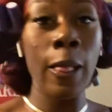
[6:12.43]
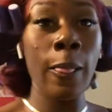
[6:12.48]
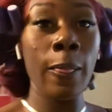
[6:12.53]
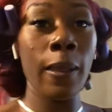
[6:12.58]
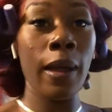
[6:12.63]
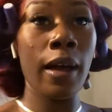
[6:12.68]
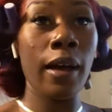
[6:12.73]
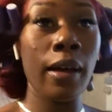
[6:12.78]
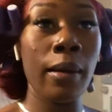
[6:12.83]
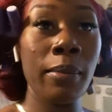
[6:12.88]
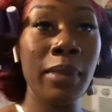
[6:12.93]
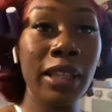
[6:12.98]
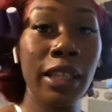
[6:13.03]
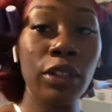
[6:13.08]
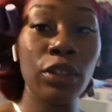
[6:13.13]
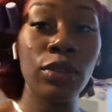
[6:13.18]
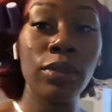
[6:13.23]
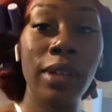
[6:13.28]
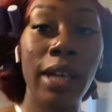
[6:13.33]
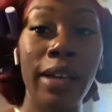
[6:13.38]
Um, but they
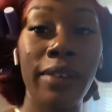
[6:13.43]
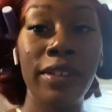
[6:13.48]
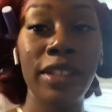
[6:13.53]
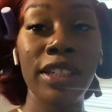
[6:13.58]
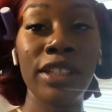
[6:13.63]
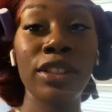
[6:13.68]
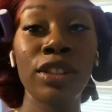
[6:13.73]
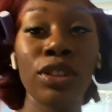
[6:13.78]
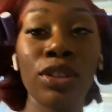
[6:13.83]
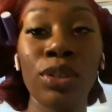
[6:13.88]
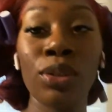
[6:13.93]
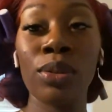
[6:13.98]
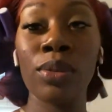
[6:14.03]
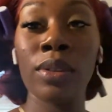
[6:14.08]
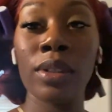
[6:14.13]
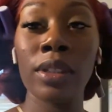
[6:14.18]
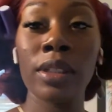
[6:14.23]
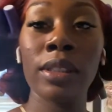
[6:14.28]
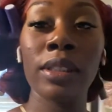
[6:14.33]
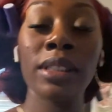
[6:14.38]
do have it in
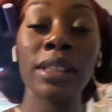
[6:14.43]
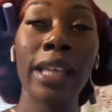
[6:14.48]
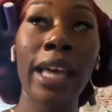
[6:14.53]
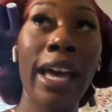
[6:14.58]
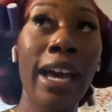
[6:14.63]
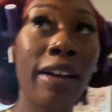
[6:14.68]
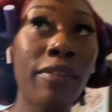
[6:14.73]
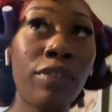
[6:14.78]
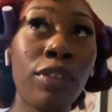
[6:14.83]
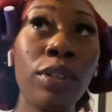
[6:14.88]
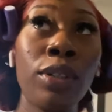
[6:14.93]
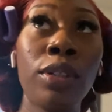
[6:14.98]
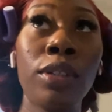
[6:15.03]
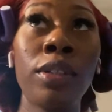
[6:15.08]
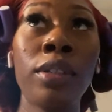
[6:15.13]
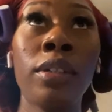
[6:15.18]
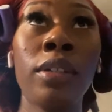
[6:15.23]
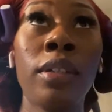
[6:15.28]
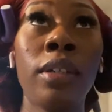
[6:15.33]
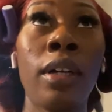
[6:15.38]
stores
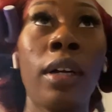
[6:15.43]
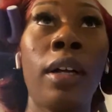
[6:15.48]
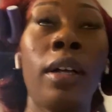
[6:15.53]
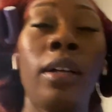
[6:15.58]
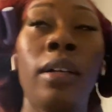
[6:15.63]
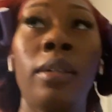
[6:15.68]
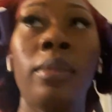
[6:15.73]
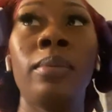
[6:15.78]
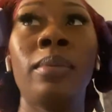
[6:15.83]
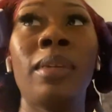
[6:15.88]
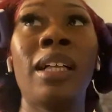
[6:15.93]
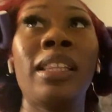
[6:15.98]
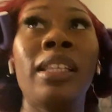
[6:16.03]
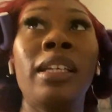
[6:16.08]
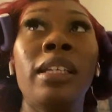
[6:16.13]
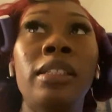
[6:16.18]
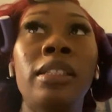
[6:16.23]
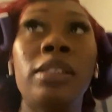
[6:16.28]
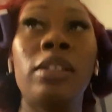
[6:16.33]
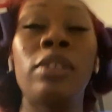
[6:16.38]
after. Um, I
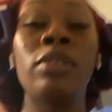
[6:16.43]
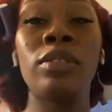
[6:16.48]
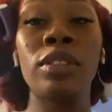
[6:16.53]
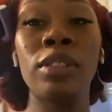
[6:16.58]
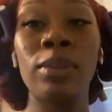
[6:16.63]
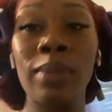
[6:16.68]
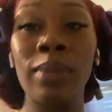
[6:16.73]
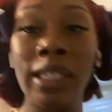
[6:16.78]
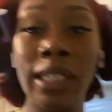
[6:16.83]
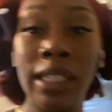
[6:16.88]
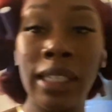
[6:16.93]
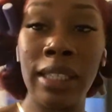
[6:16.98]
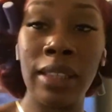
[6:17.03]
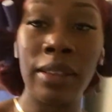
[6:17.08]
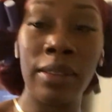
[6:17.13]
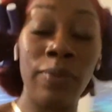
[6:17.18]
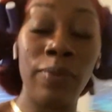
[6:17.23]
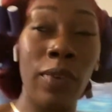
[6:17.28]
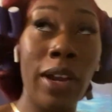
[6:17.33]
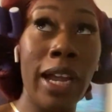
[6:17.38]
think it's on this weekend,
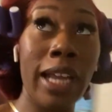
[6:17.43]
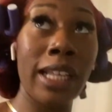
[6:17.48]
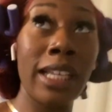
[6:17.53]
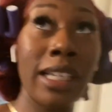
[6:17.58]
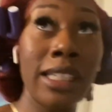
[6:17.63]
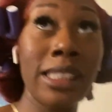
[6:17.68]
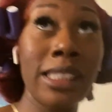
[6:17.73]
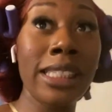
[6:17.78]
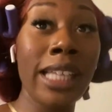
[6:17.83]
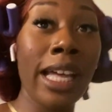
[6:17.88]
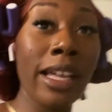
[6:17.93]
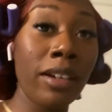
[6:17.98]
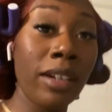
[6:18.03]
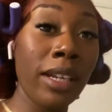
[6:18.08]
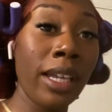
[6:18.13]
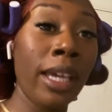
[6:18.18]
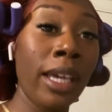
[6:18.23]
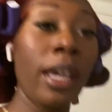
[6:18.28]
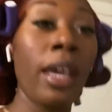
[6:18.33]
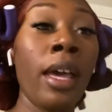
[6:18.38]
Friday and
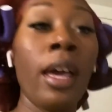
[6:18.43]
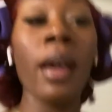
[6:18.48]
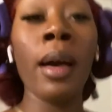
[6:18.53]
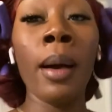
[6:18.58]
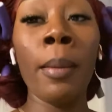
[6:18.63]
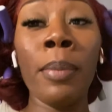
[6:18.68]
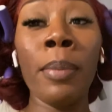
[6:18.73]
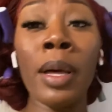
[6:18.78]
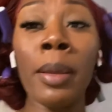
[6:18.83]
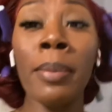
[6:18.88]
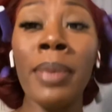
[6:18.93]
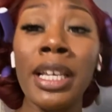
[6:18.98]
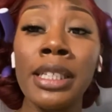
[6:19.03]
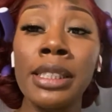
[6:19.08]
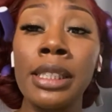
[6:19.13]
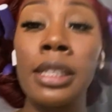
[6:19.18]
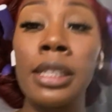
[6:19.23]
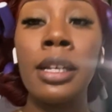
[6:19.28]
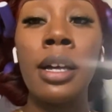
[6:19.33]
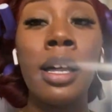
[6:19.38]
Saturday. But
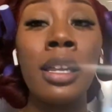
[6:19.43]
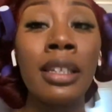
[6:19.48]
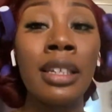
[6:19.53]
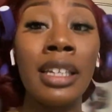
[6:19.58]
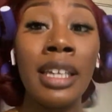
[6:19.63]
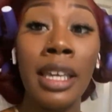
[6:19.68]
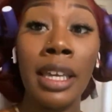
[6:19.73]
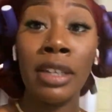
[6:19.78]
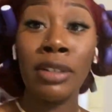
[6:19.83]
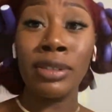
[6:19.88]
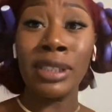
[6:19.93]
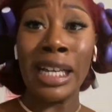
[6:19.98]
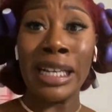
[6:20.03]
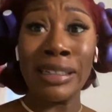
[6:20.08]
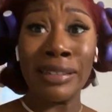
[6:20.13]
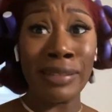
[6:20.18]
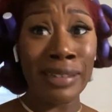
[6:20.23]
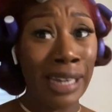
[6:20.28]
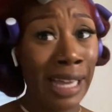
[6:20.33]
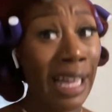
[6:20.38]
basically, all of the candles are
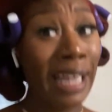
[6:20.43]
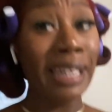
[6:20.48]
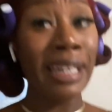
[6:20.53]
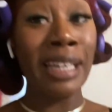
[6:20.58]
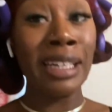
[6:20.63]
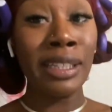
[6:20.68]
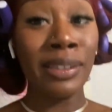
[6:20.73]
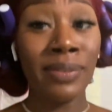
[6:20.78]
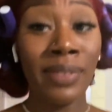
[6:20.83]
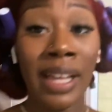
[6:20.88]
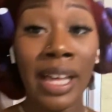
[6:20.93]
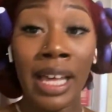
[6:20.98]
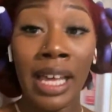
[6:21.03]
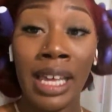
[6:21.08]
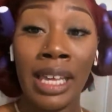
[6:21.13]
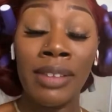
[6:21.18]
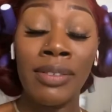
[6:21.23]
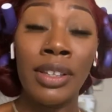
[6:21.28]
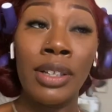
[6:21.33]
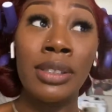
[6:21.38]
nine
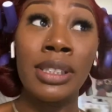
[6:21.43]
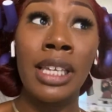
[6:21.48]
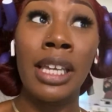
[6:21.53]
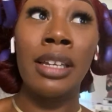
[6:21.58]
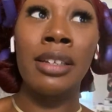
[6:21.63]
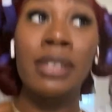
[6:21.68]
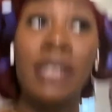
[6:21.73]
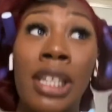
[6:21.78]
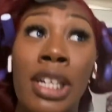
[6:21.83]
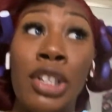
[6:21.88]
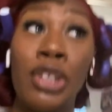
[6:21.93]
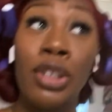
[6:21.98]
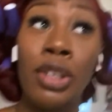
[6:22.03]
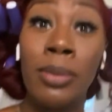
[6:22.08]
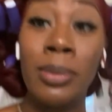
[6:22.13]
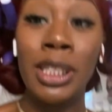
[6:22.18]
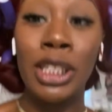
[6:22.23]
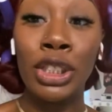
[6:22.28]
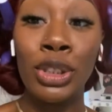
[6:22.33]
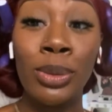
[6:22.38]
ninety-five. Those candles are
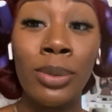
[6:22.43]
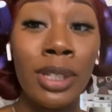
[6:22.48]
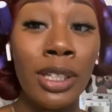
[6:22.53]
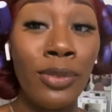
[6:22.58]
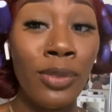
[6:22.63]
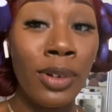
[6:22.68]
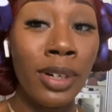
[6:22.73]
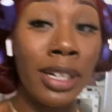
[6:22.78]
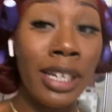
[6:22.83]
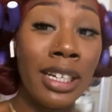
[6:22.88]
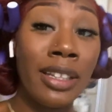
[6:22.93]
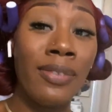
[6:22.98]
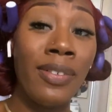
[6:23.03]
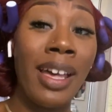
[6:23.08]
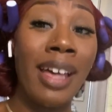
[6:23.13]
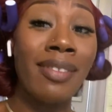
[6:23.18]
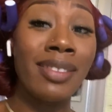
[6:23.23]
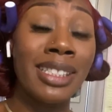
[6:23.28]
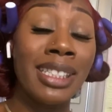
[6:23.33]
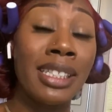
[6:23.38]
normally twenty-four
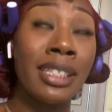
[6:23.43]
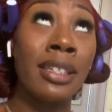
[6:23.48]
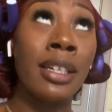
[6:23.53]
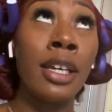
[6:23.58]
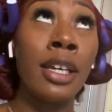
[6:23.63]
ninety-five to